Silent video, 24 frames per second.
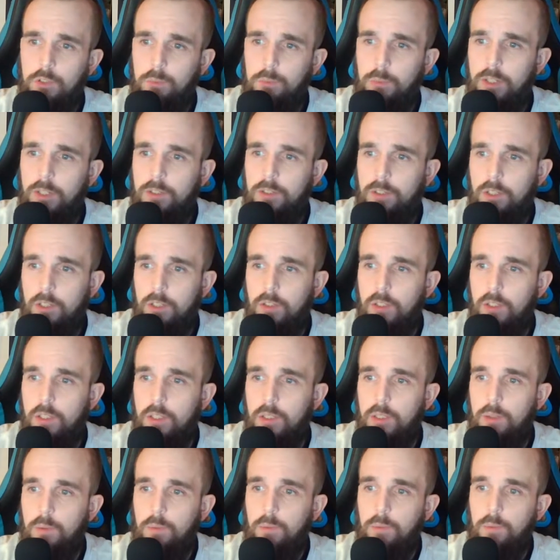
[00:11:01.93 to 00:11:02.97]

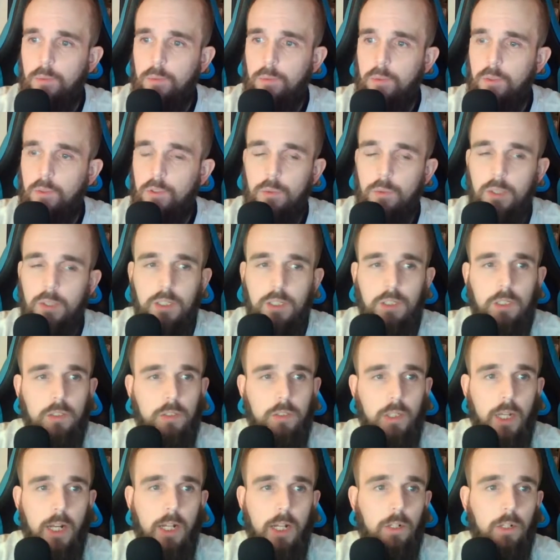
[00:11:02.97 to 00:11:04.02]
basically you eat the
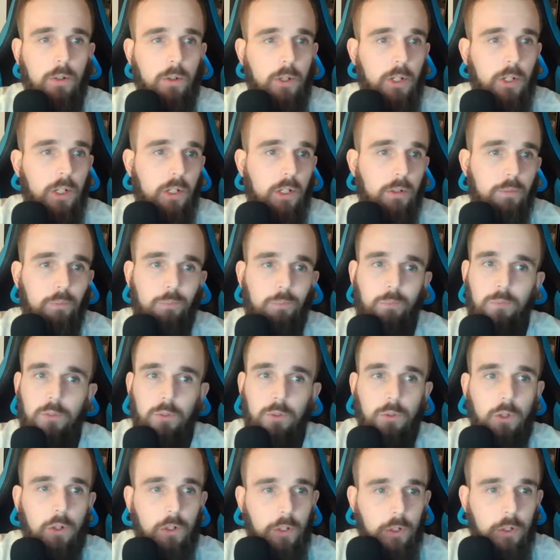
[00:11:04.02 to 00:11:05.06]
salary,
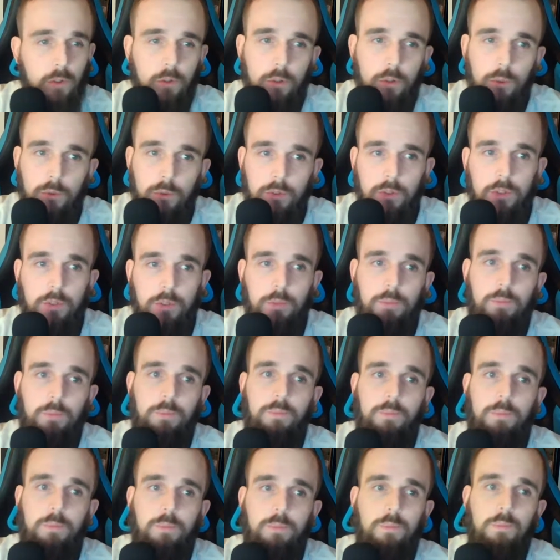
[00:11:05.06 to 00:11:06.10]
you're losing.
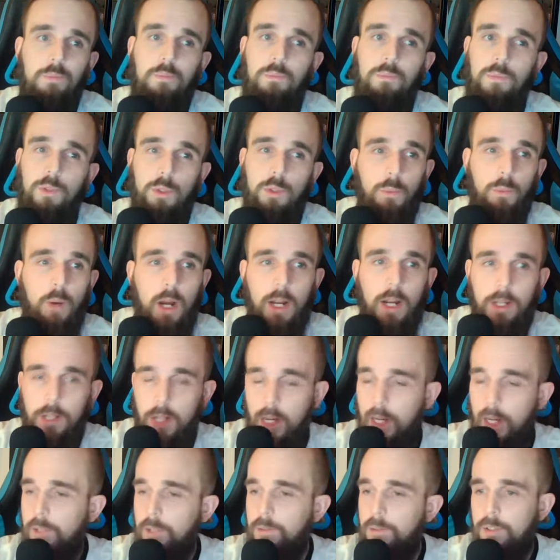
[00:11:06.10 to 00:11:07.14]
So why
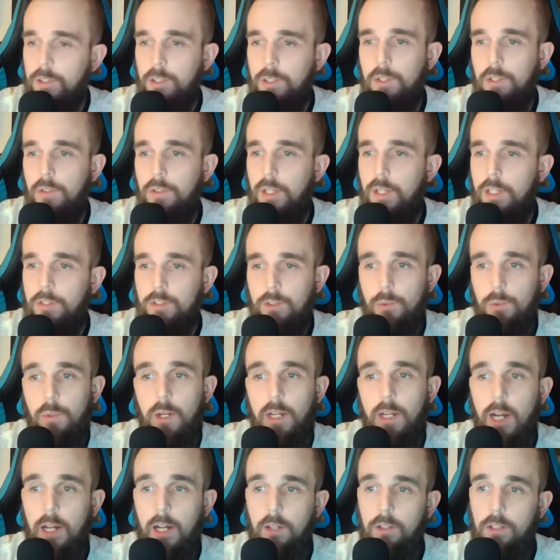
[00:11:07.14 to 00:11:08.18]
not? That's the
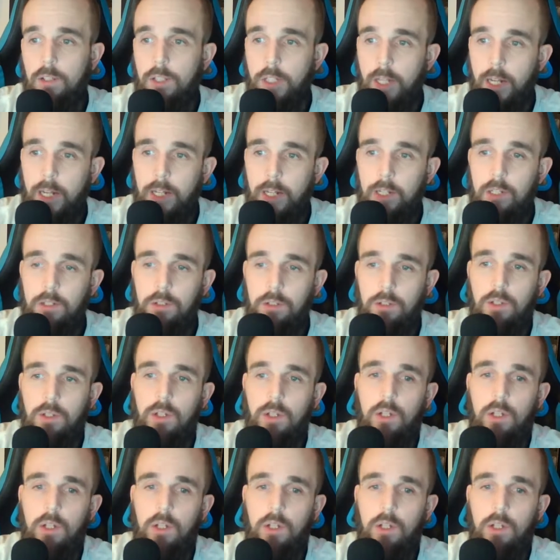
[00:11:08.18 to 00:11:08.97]
way I look at it.